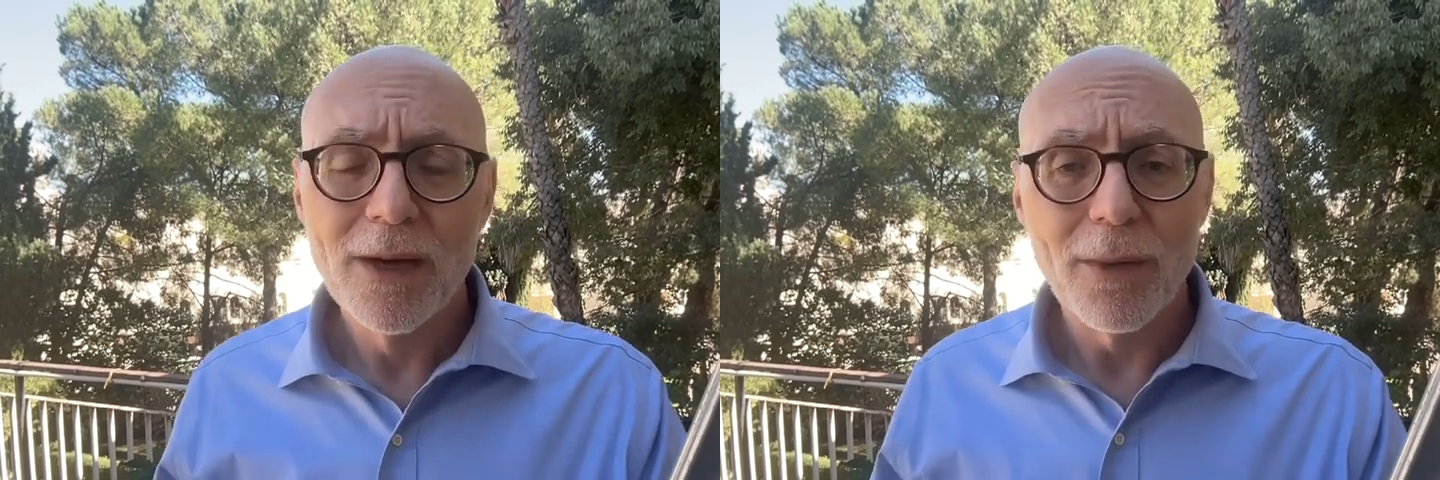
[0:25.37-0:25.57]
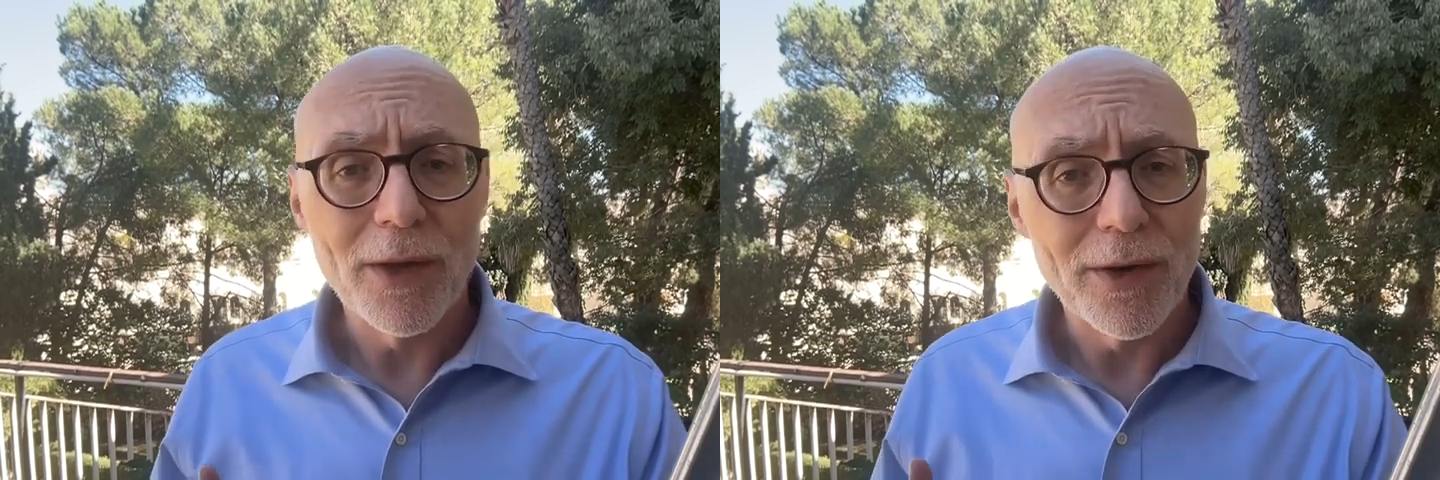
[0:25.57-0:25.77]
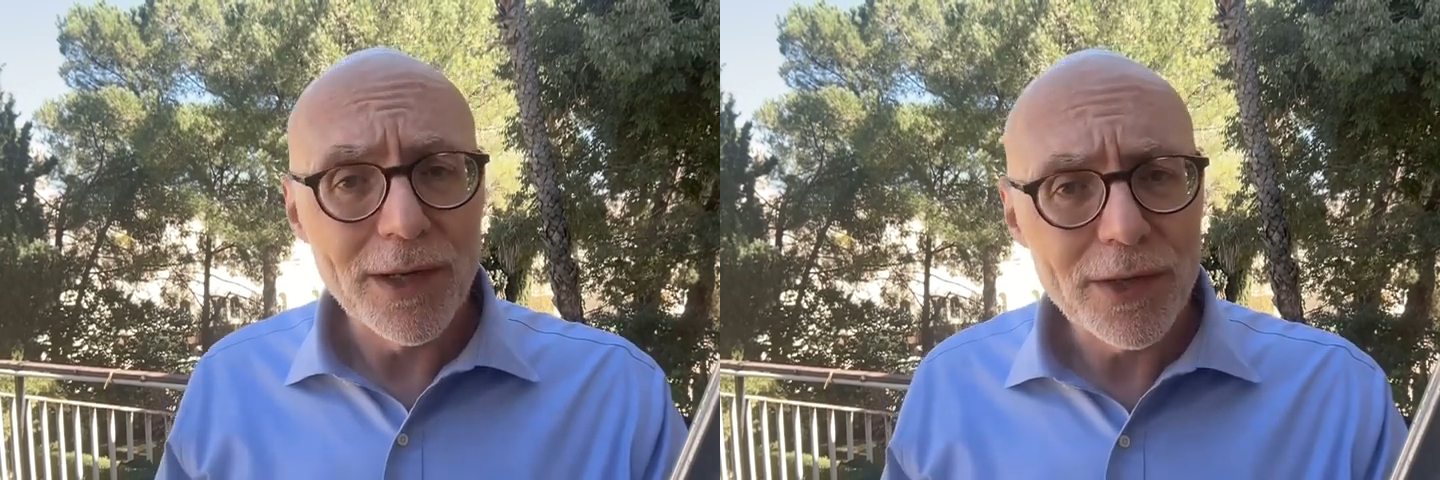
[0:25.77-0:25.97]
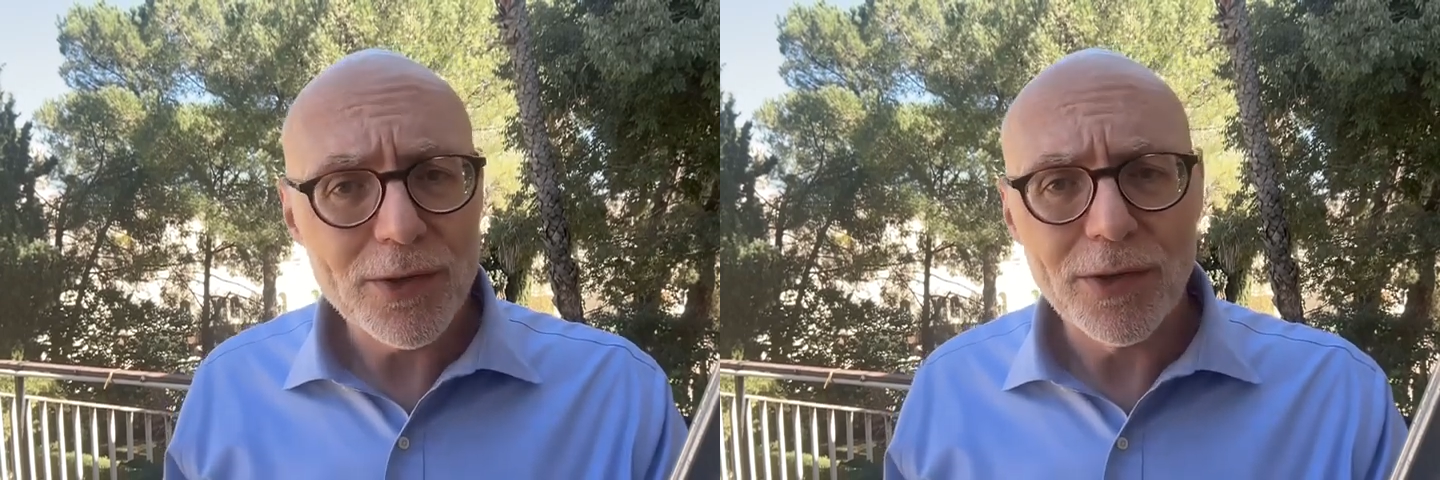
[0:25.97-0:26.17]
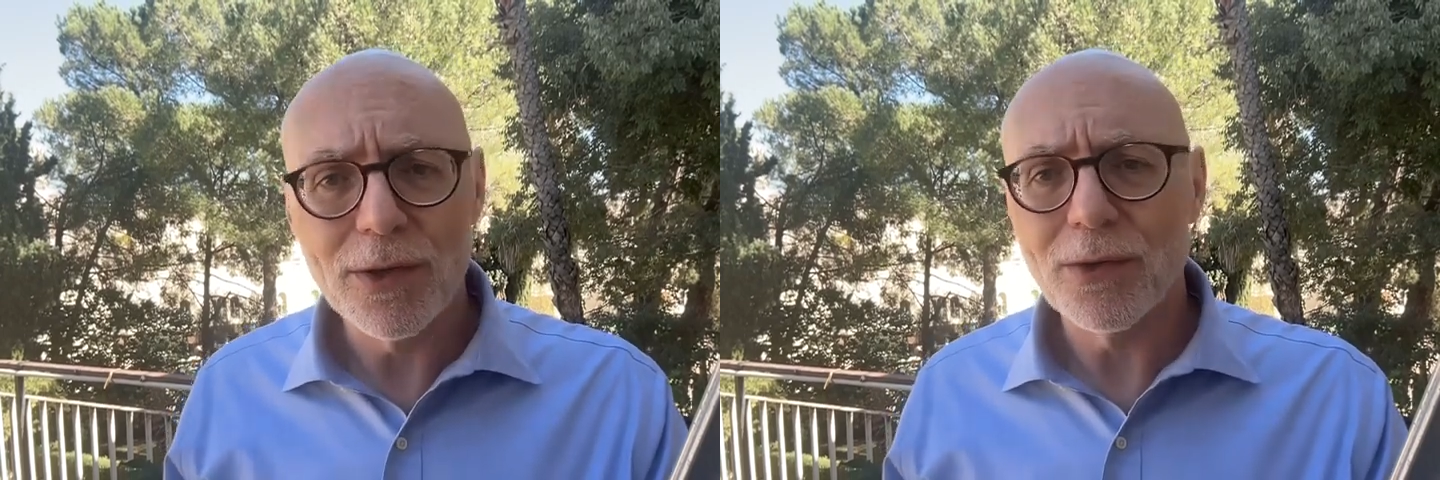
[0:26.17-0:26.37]
Whether in
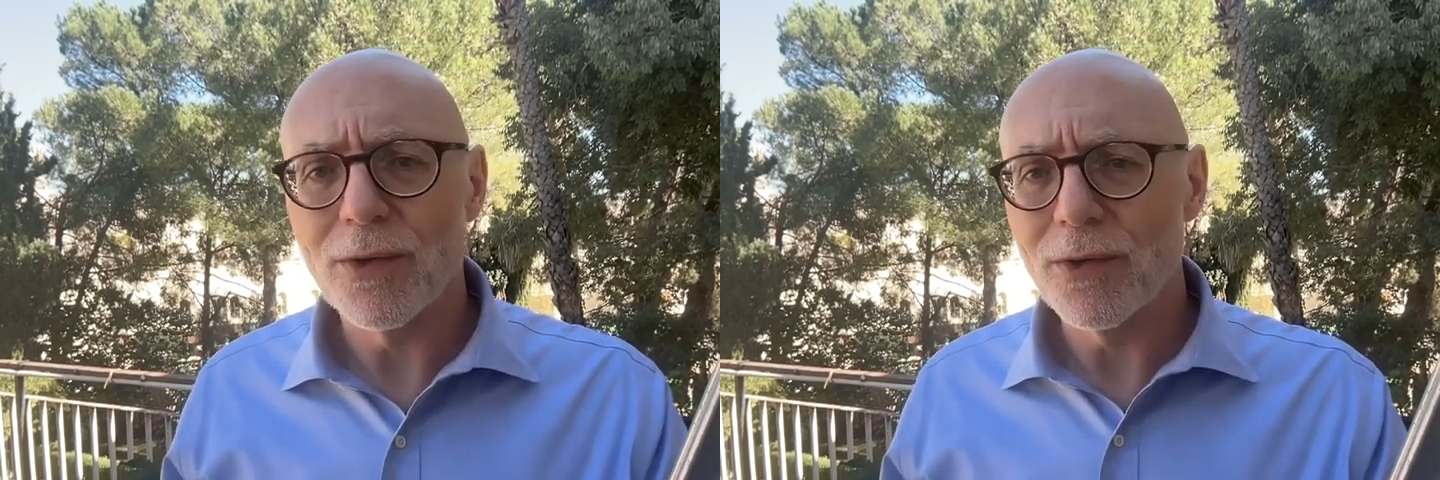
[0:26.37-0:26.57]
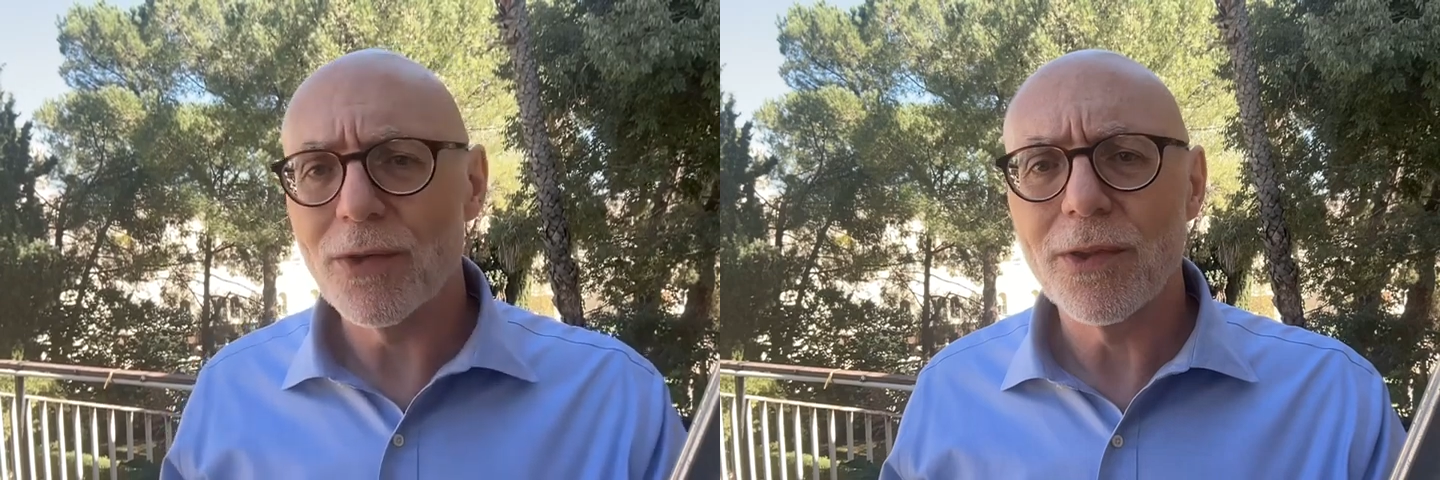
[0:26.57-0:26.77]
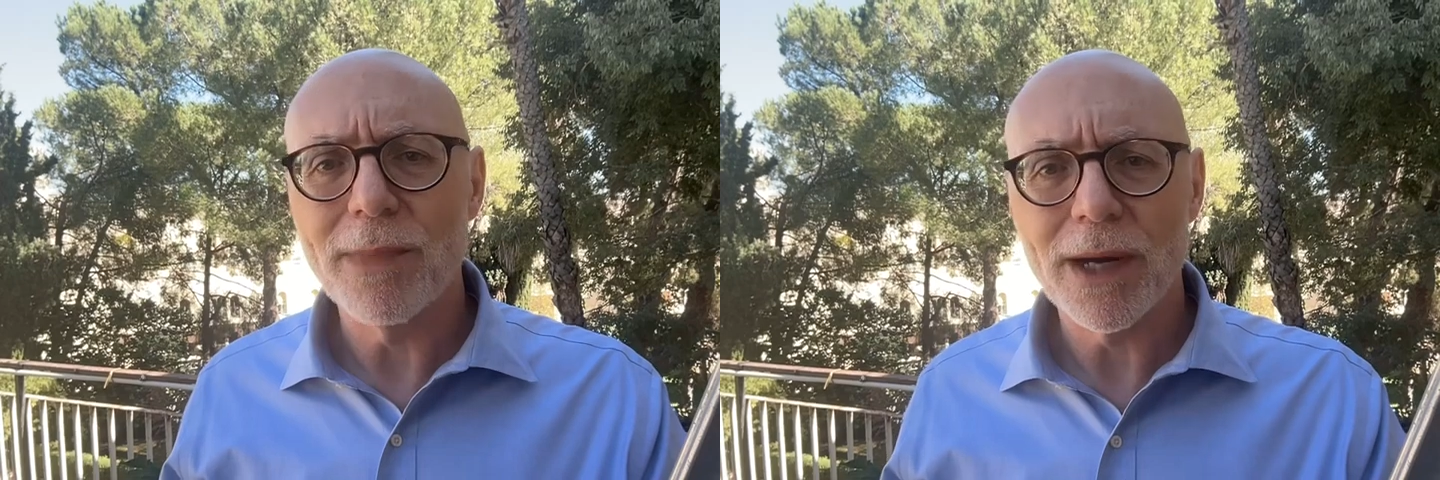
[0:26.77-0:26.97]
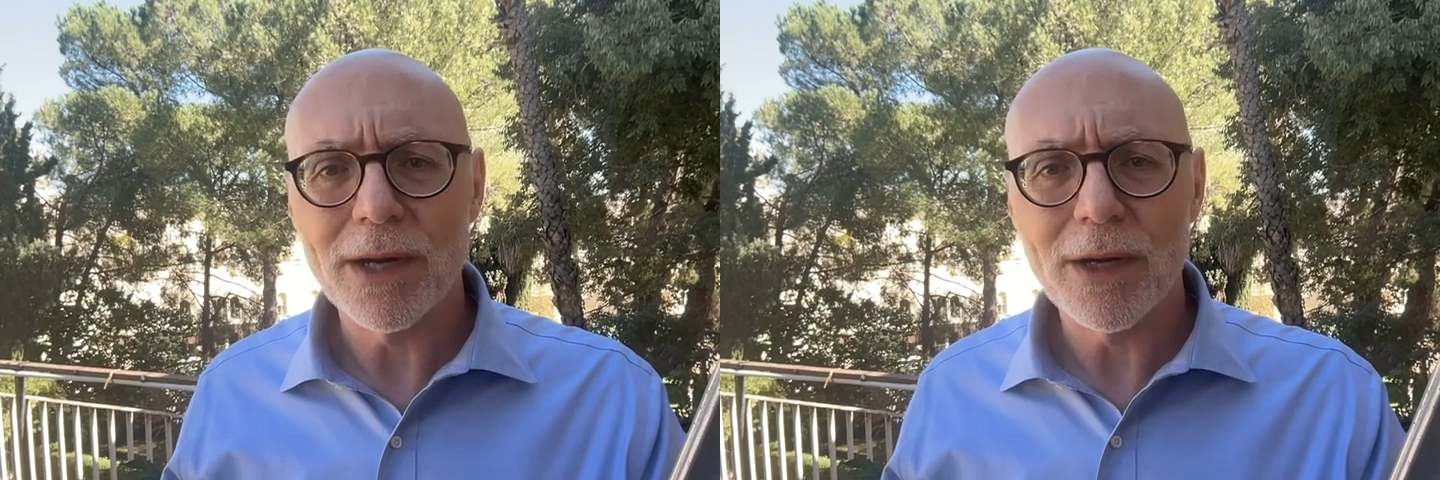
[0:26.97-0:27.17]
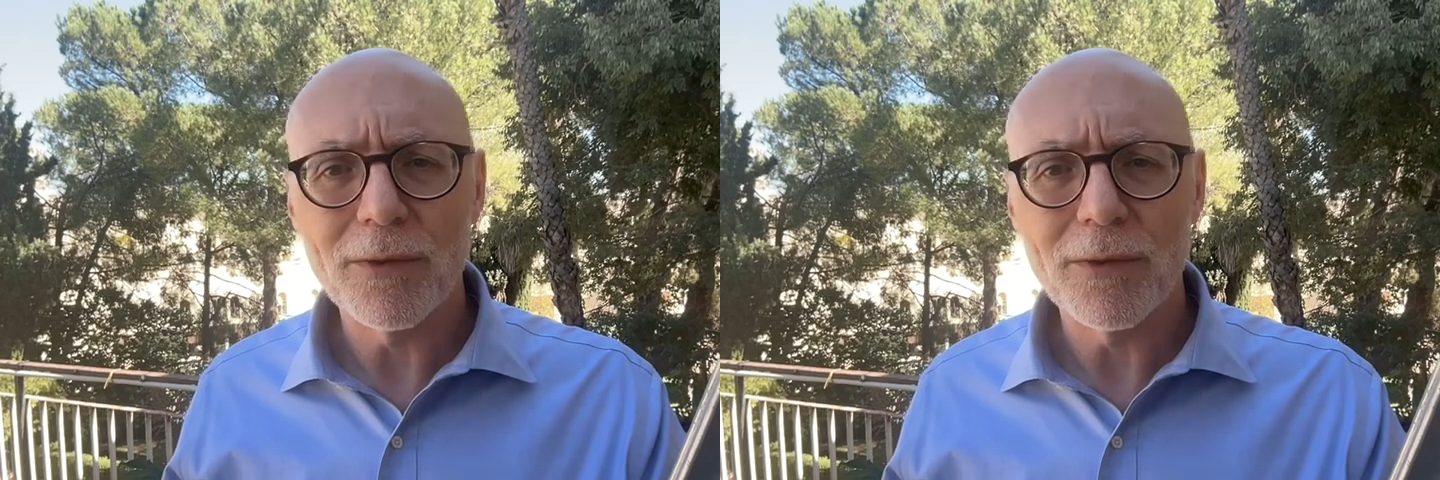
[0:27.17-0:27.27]
Israel or North America,